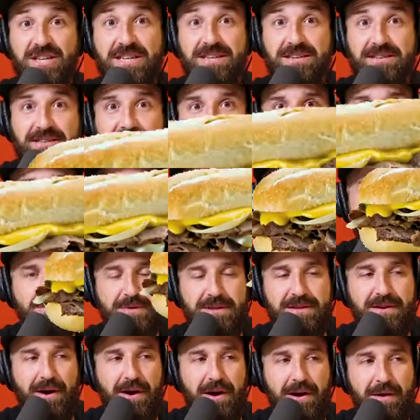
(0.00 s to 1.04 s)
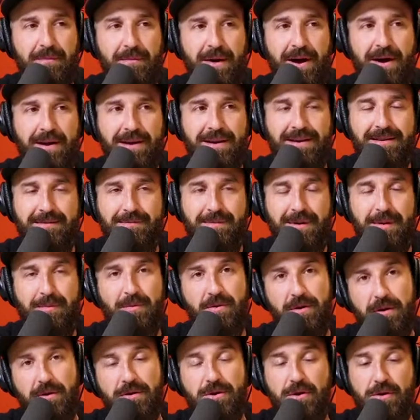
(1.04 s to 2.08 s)
cheesesteaks we talk about, and
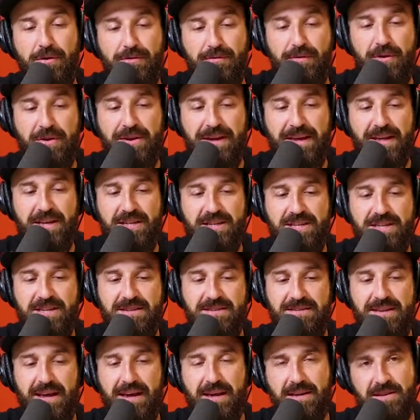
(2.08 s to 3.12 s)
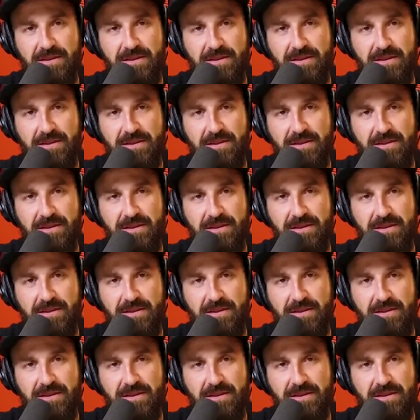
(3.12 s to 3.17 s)
people, oh, you go to Philly, get a cheesesteak.